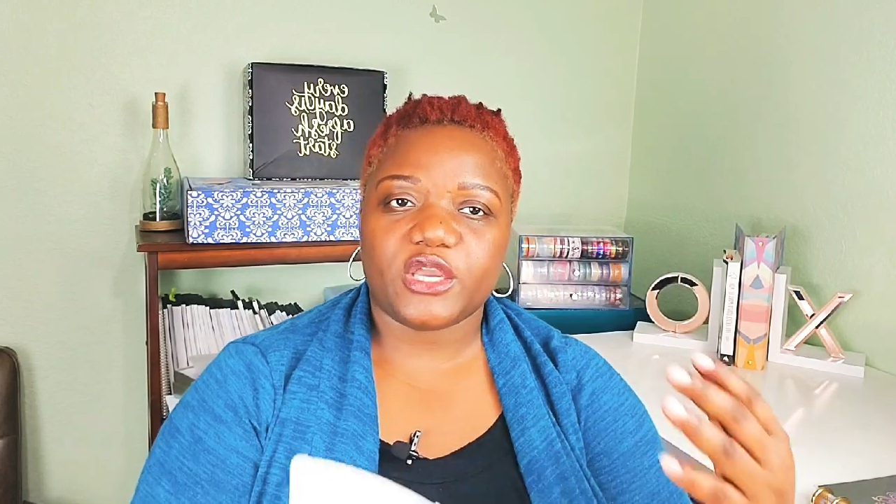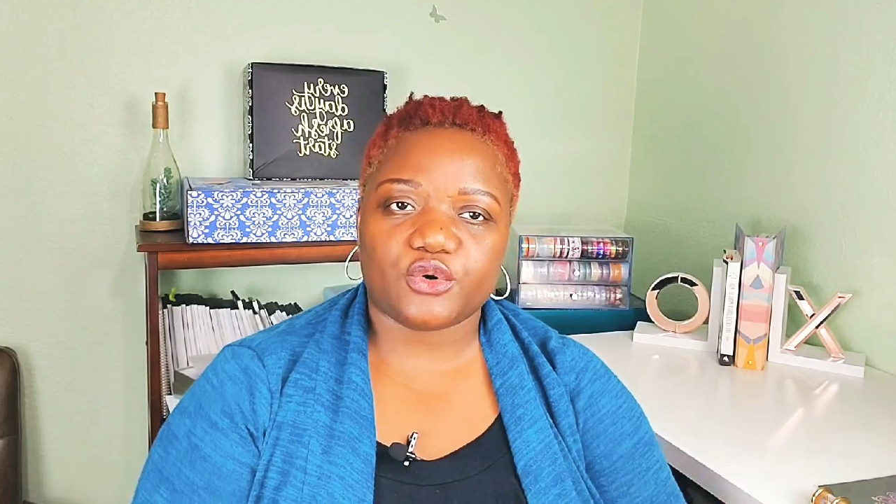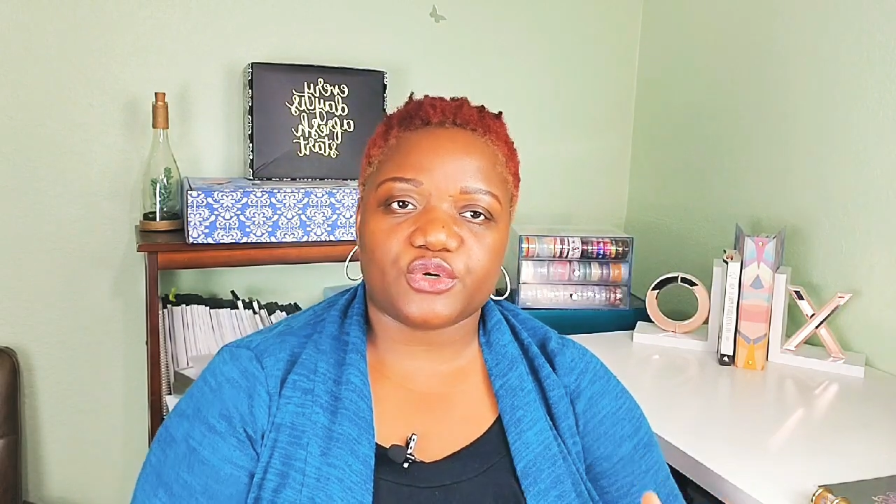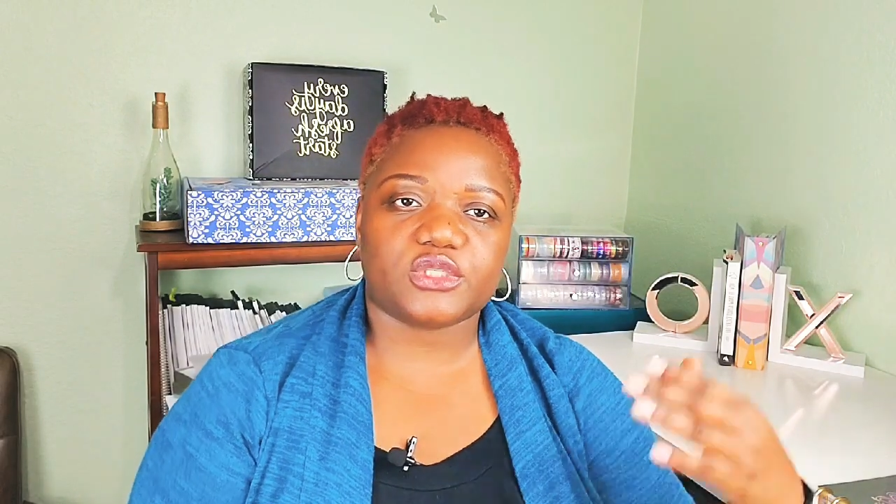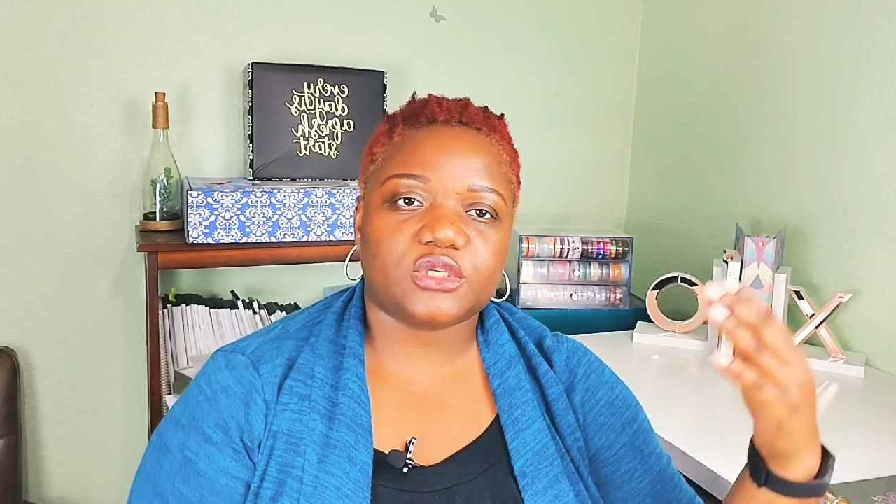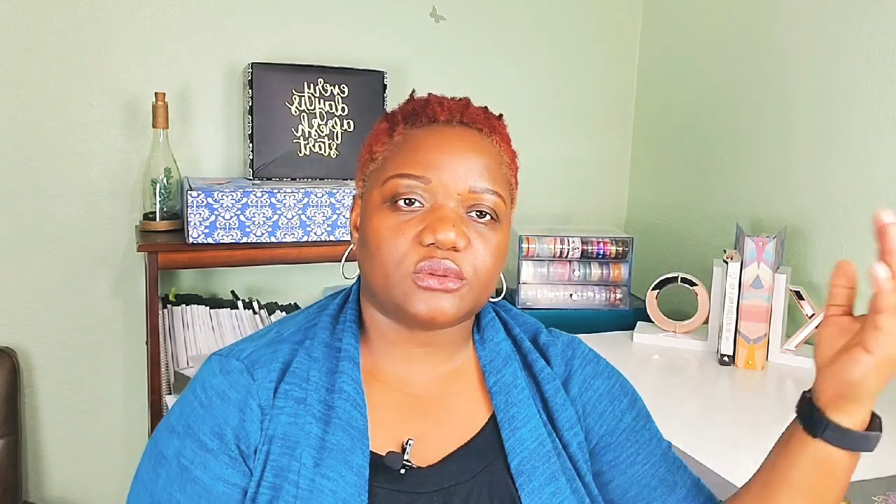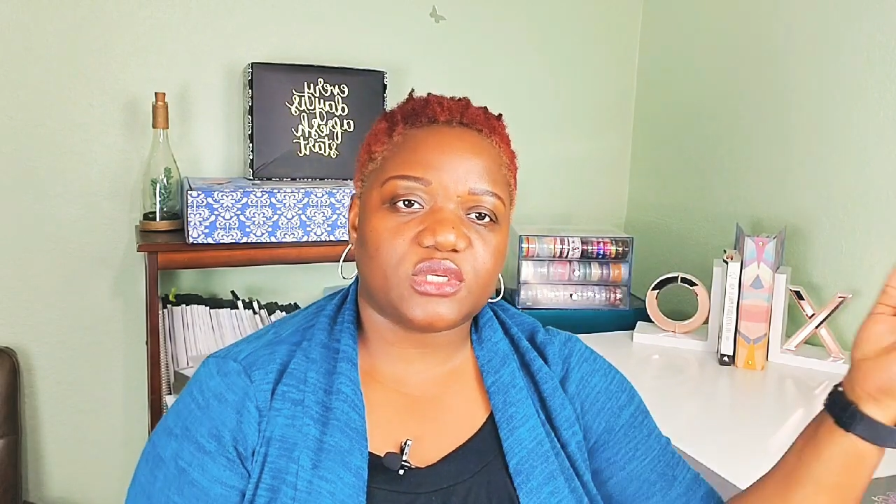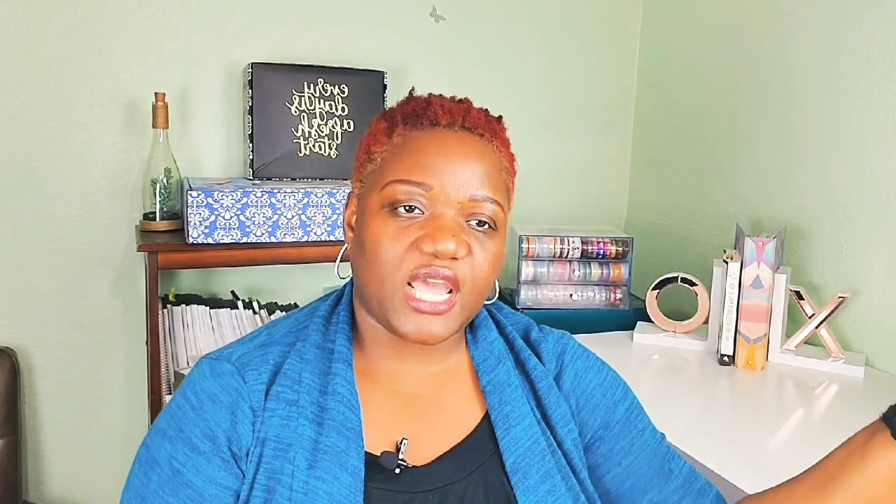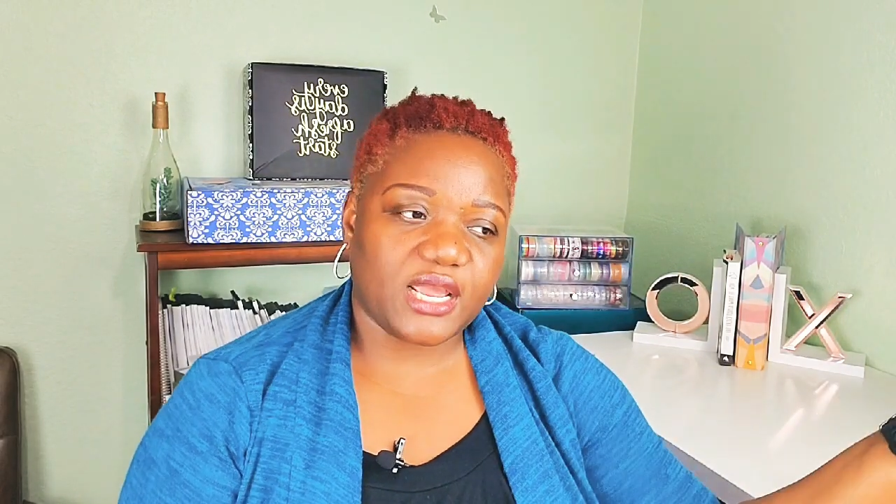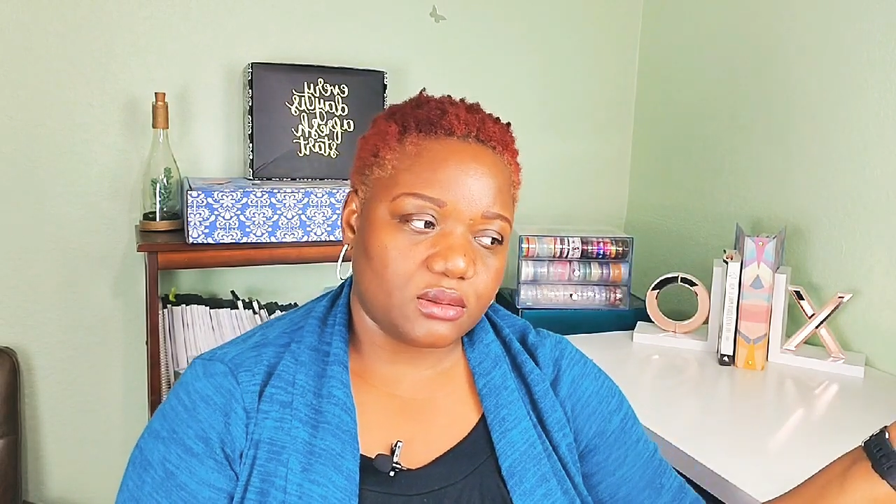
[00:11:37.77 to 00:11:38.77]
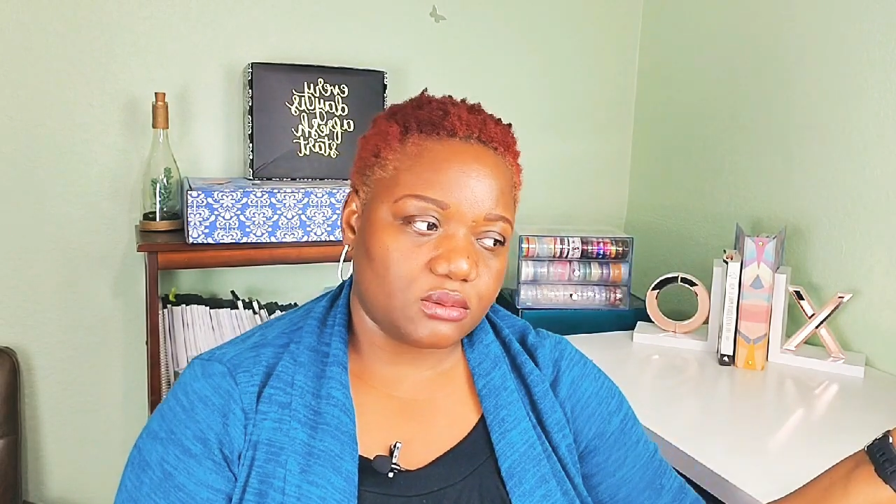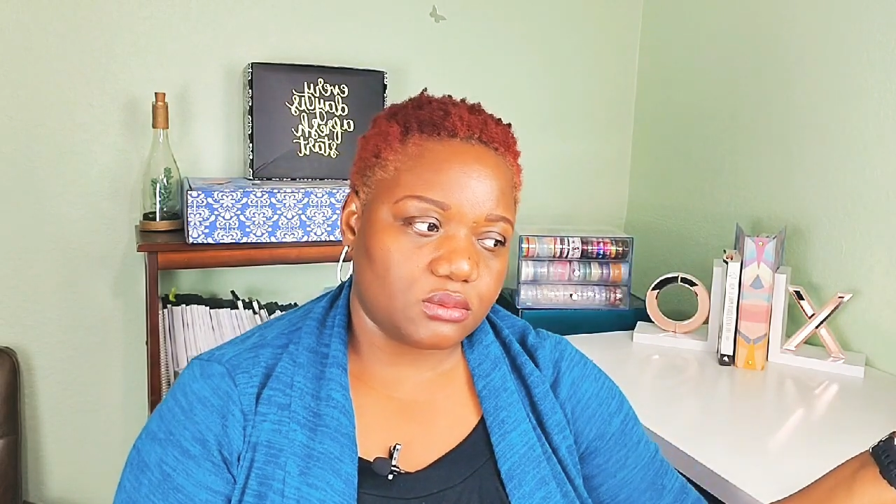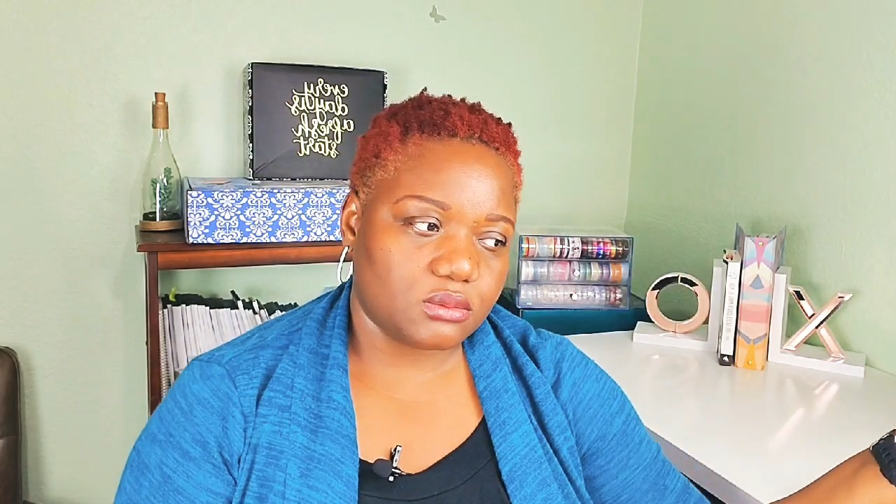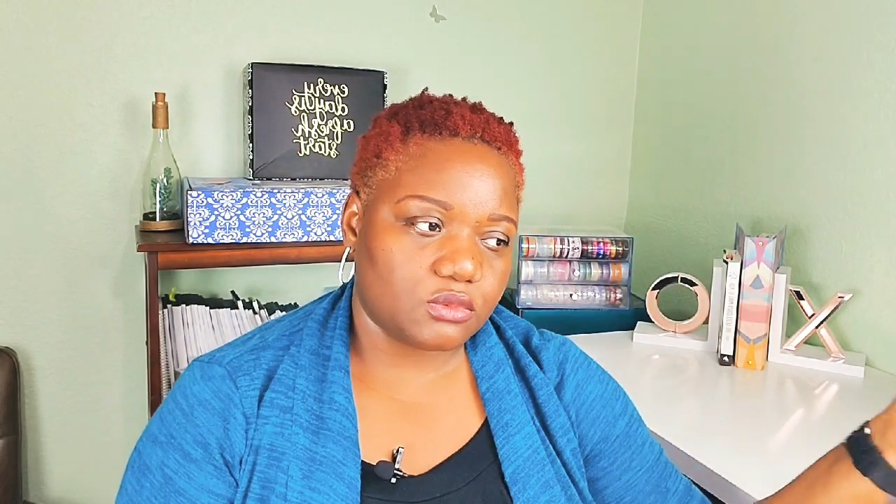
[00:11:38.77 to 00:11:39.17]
in order to get